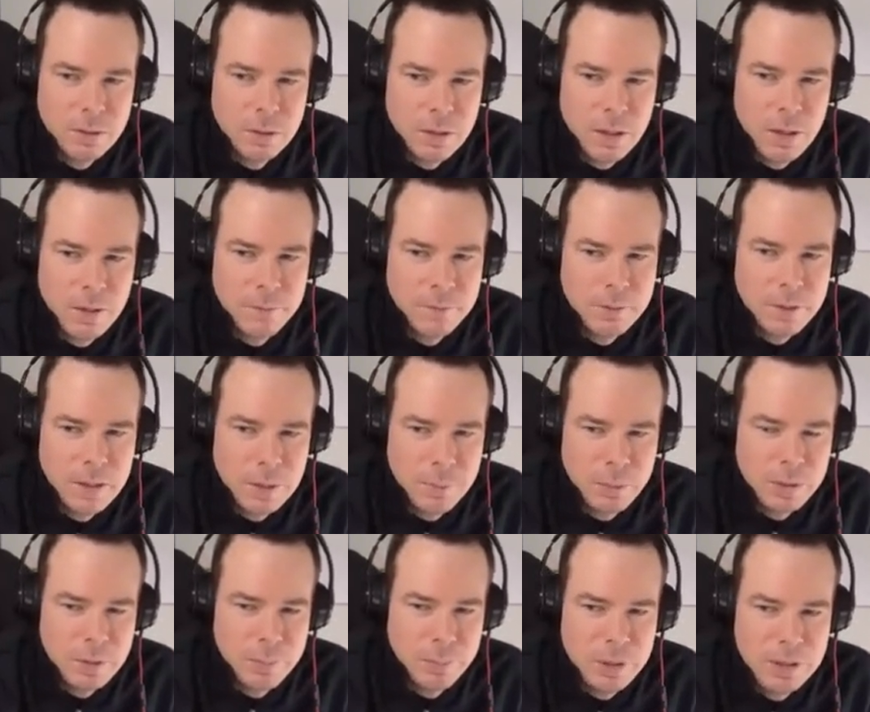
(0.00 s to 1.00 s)
a
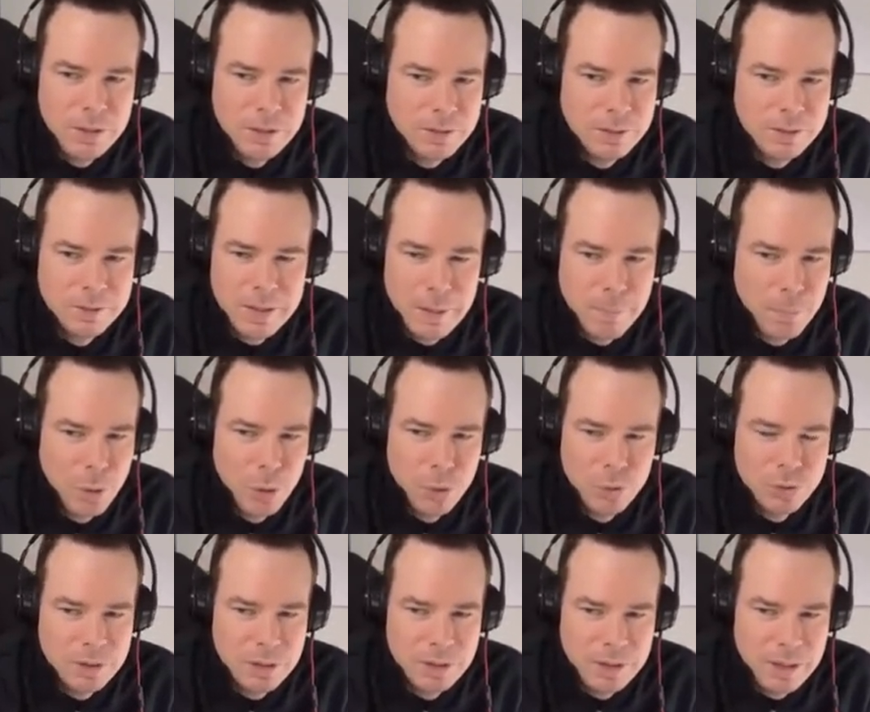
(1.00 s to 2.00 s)
couple of pieces at
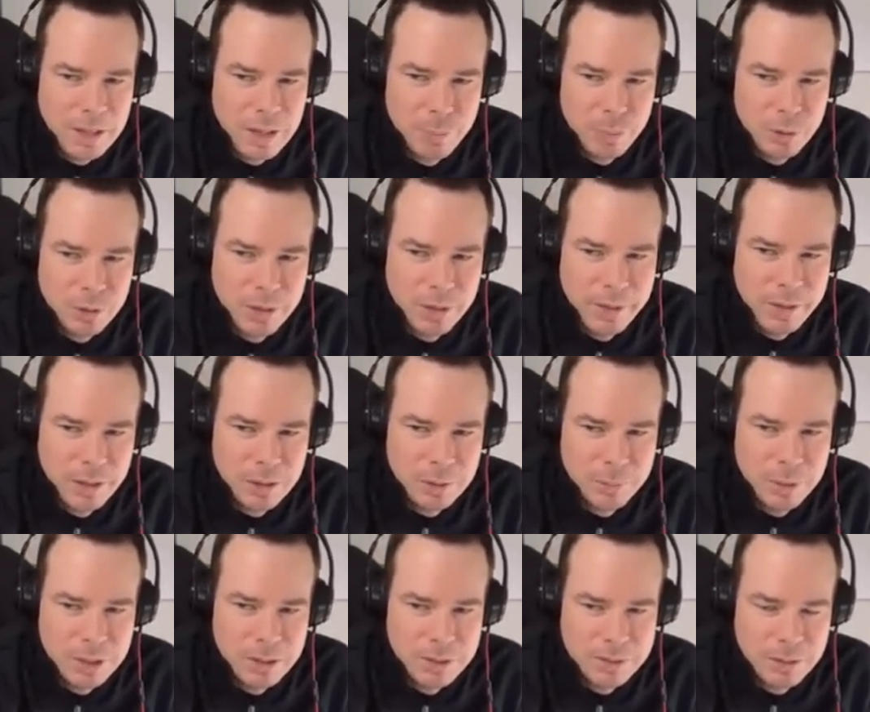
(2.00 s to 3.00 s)
most in the upper layer,
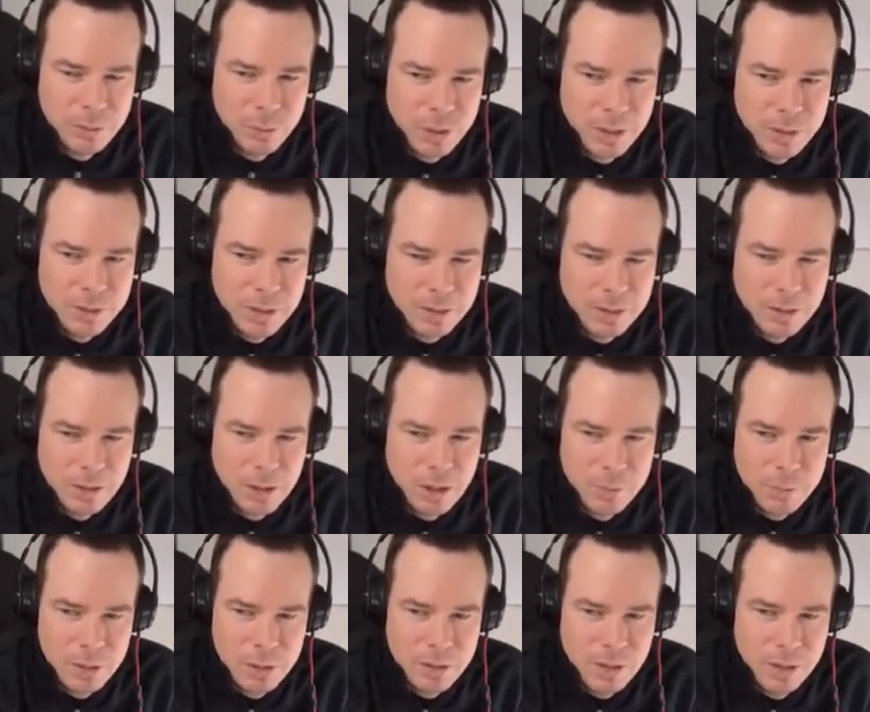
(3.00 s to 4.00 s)
because then when I take the
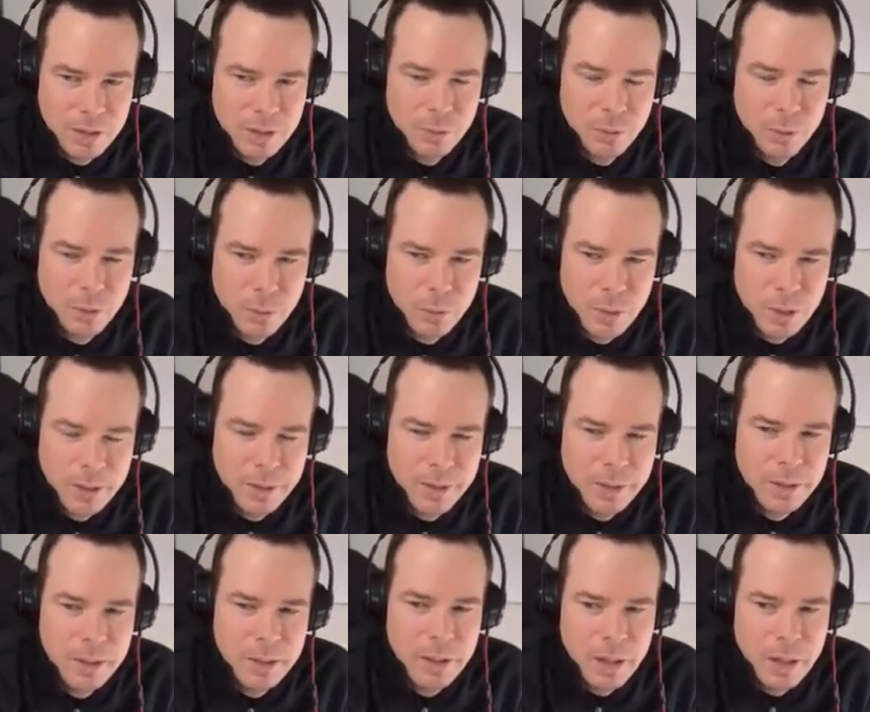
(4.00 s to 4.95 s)
commutator with Y,